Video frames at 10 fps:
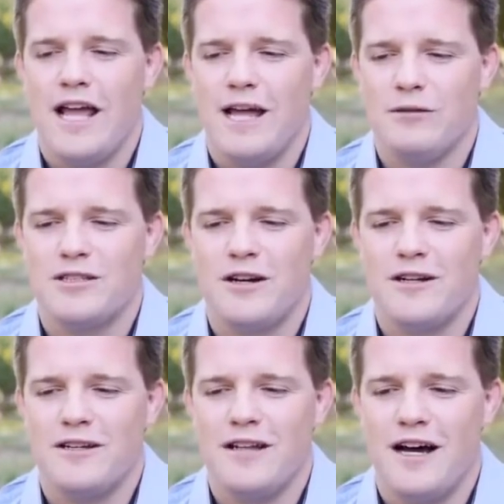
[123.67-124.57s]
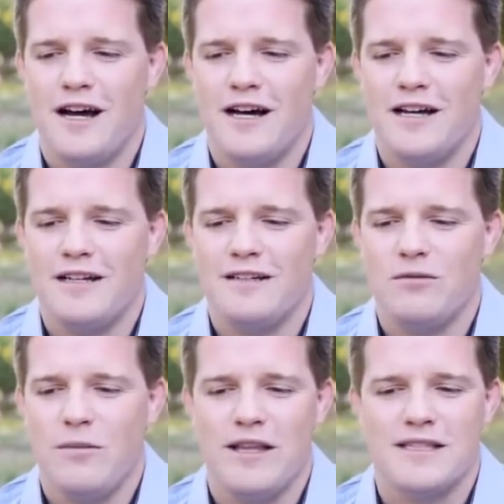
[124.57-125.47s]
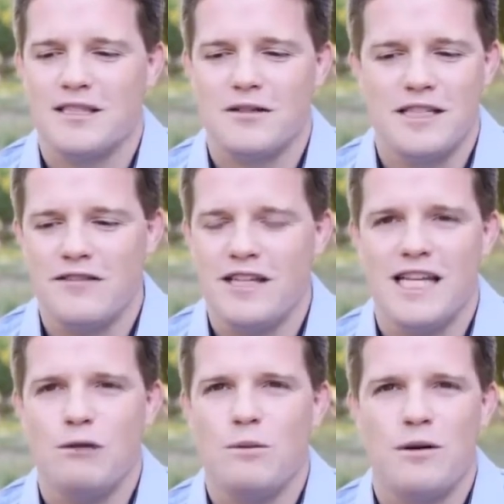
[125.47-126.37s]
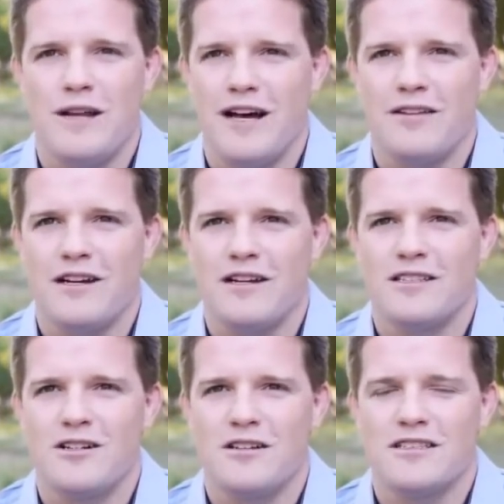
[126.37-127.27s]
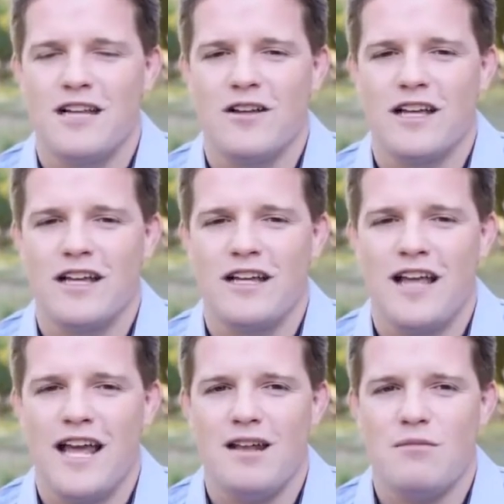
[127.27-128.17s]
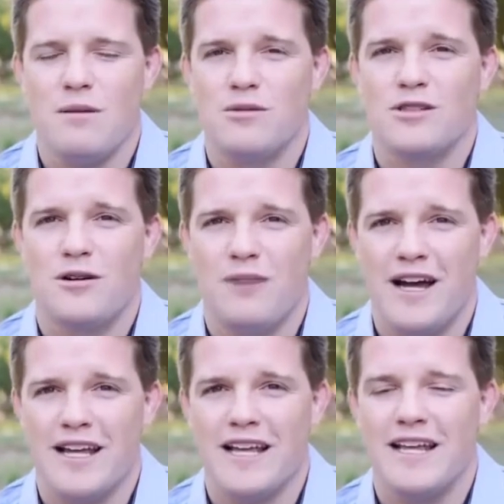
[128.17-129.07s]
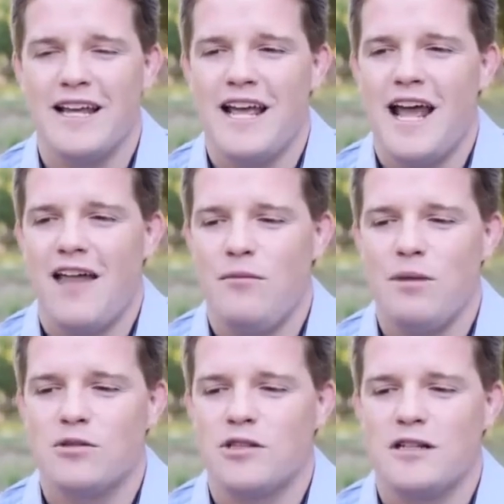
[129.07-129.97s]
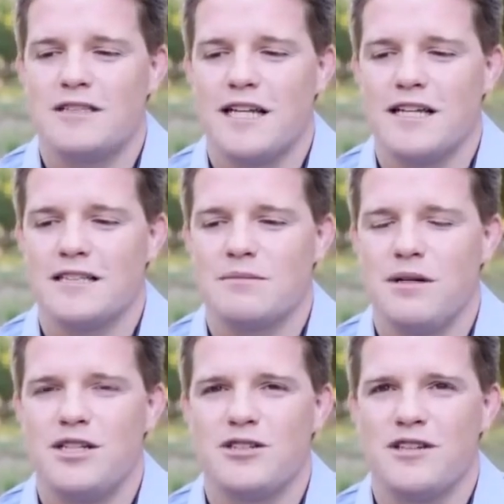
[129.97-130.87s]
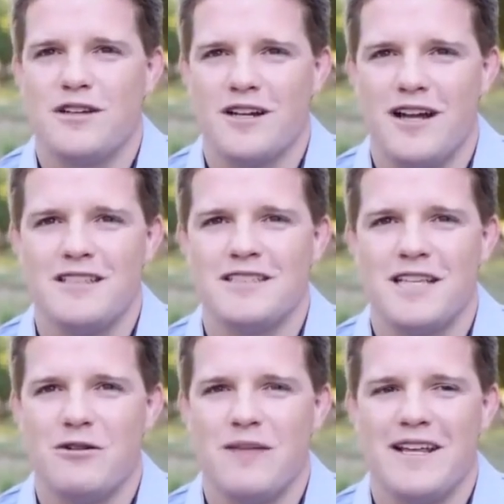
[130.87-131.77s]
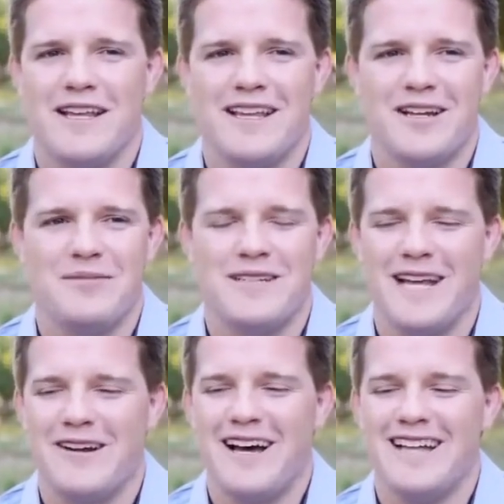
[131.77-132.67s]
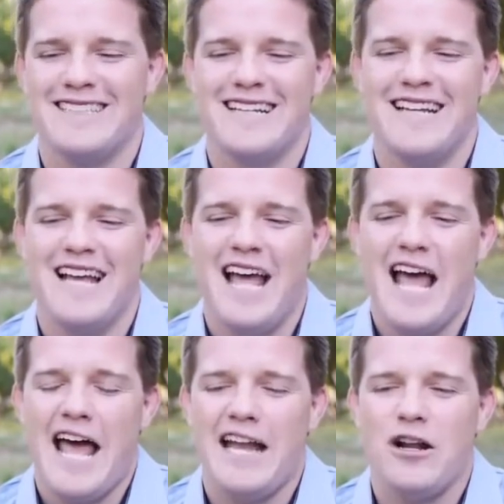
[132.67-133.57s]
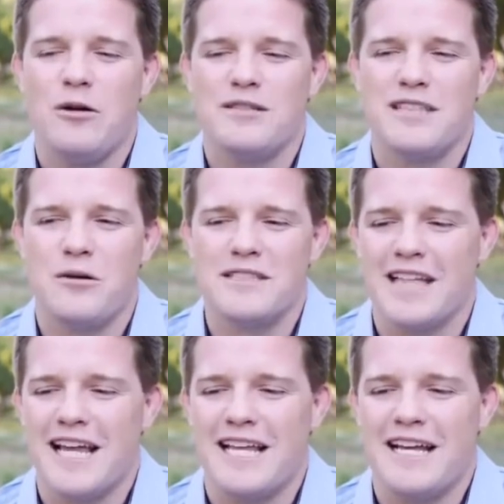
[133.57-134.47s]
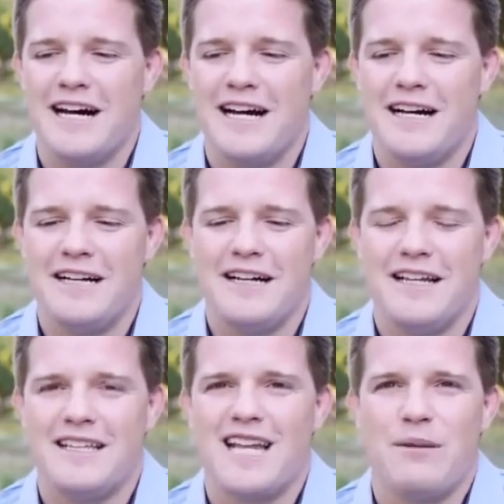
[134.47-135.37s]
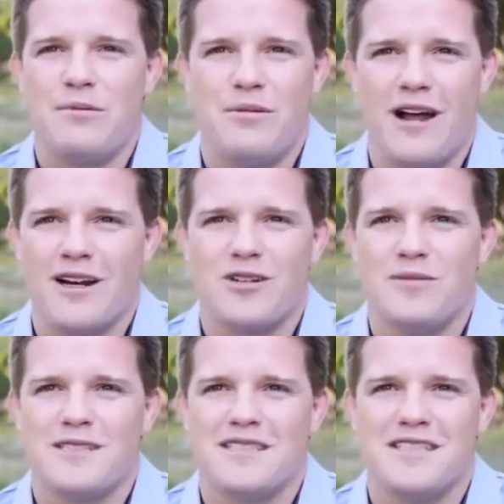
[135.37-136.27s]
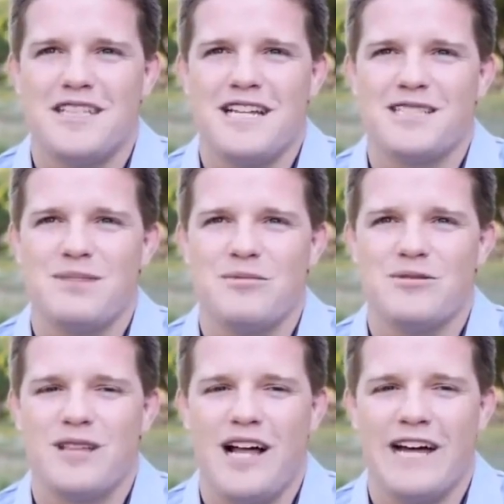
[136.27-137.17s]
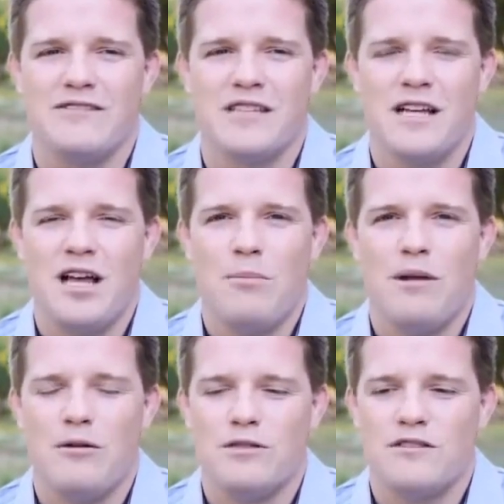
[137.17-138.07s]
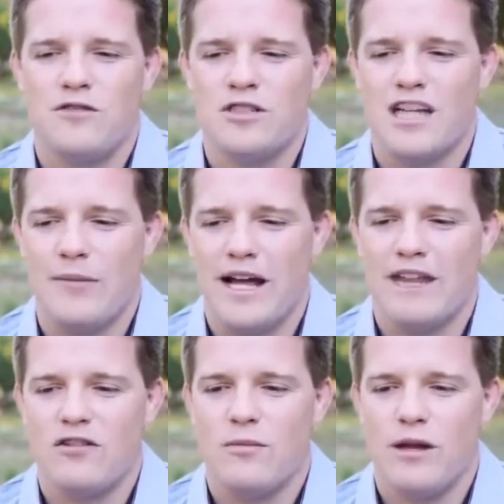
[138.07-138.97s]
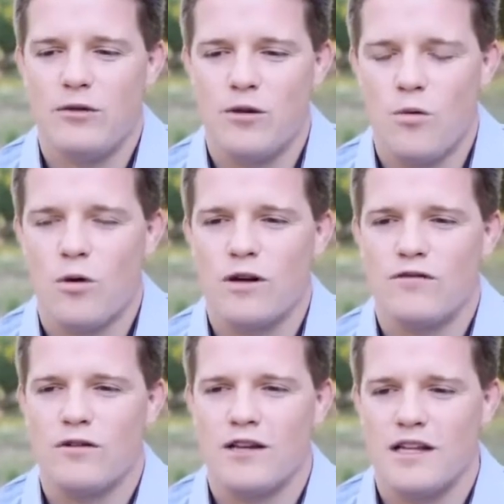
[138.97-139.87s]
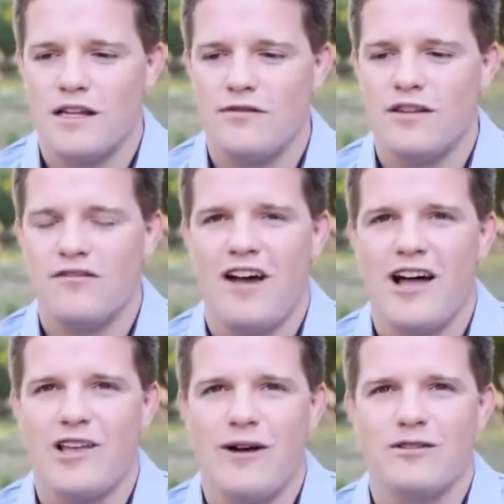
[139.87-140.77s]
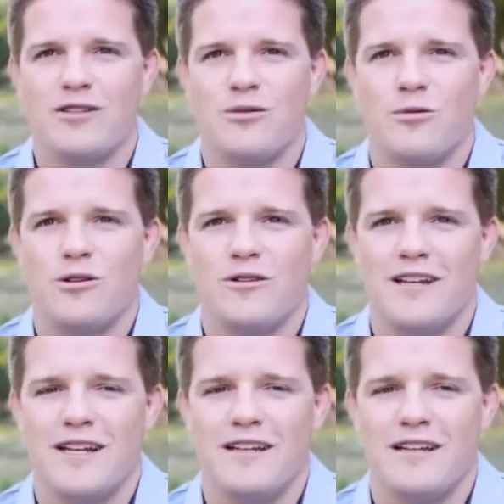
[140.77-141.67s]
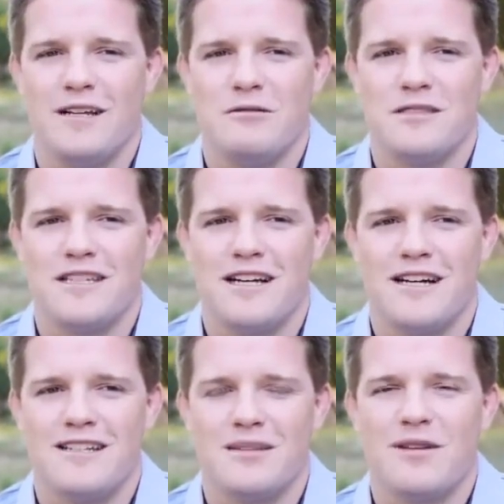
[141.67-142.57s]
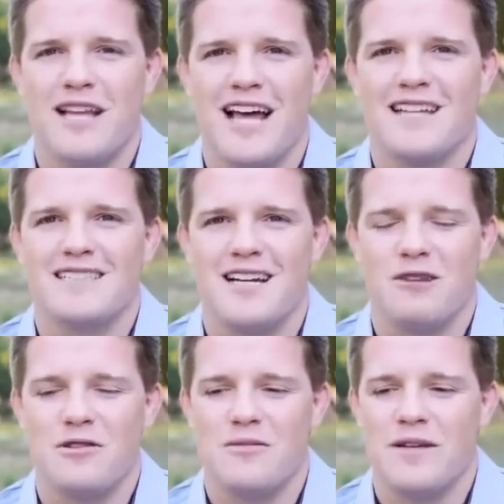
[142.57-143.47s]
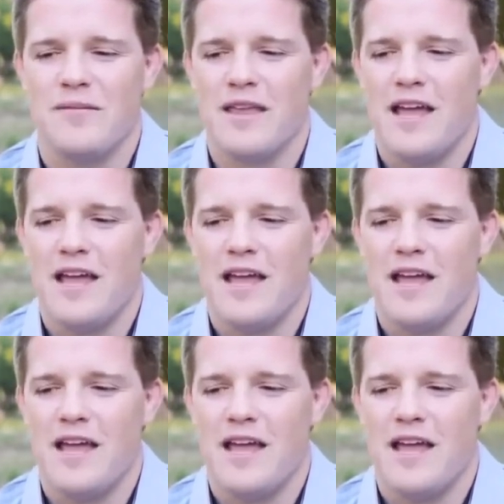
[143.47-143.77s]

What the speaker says: And we started, we made this little DVD, we put it out there and started selling it, and people started buying it. And then people started sending us pictures of their guns they were making, their potato guns. And it wasn't like the type of product or business that changes people's lives, but it was the first time I'd ever been rewarded for giving value out to the world. And it was something that kind of stuck with me.